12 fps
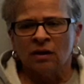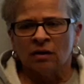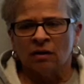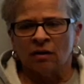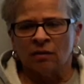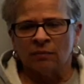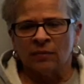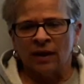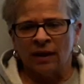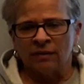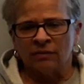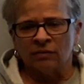
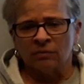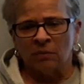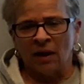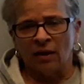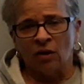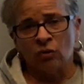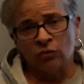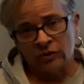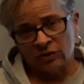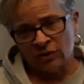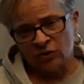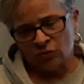and my
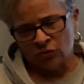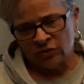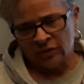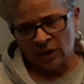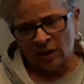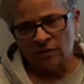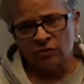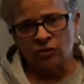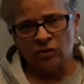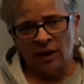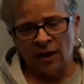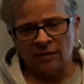oldest sister's son
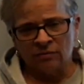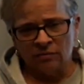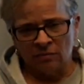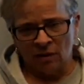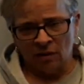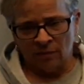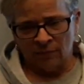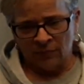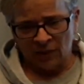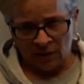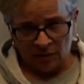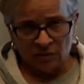had
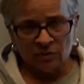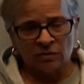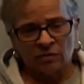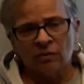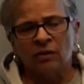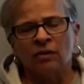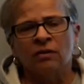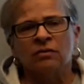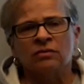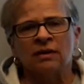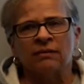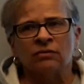kids
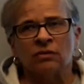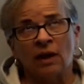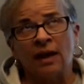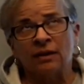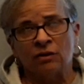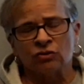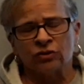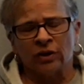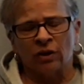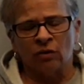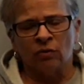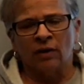8 years
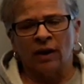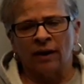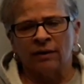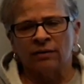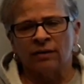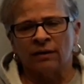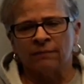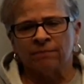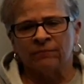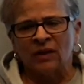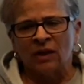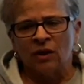ago. And
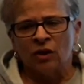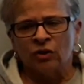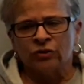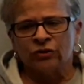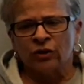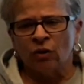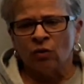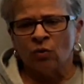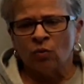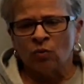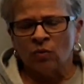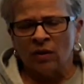
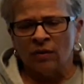so